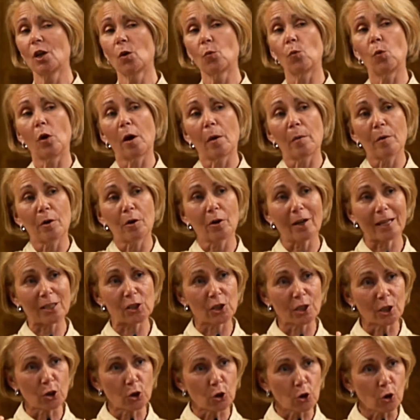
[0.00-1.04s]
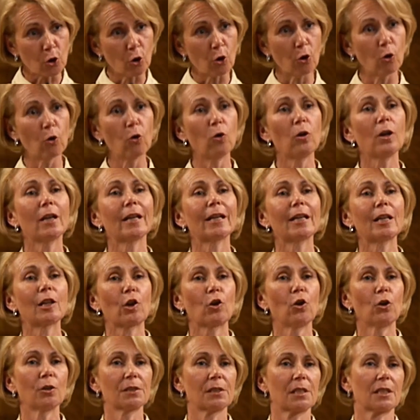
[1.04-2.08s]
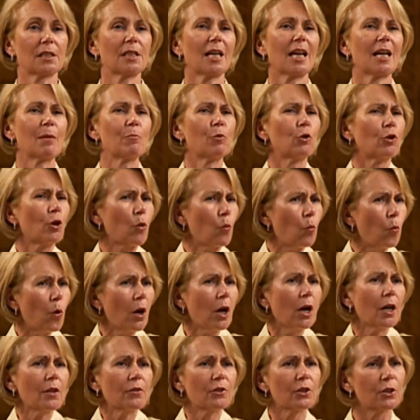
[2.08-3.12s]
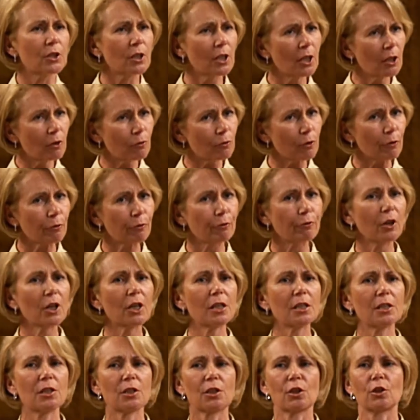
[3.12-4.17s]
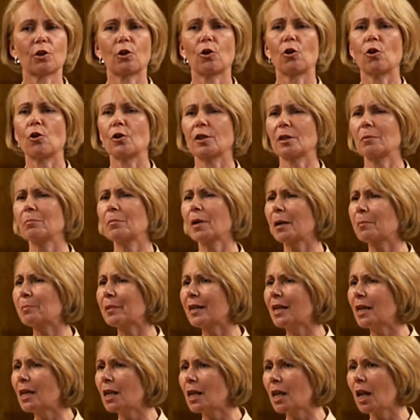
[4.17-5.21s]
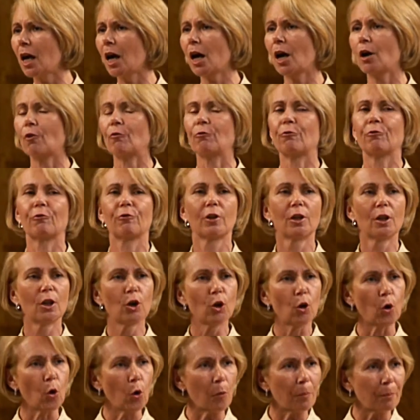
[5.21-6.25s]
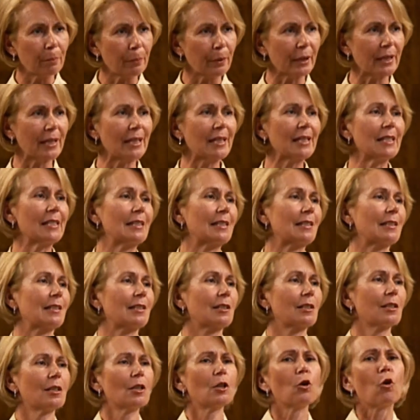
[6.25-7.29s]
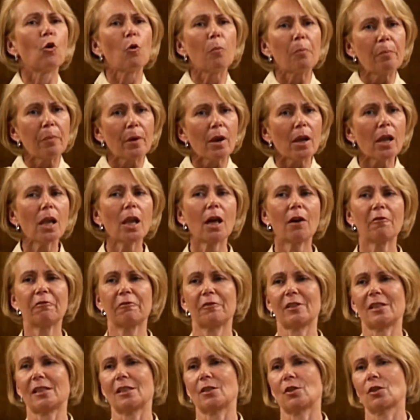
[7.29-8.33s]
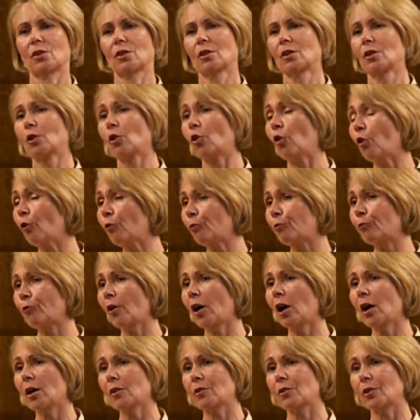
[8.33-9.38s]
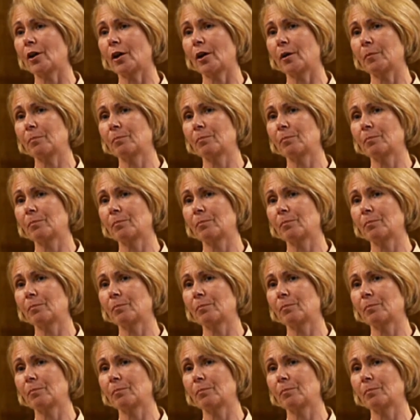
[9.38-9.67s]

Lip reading: where we're actually calling God's name or a word that refers to God. It might be love or peace or beloved or Father.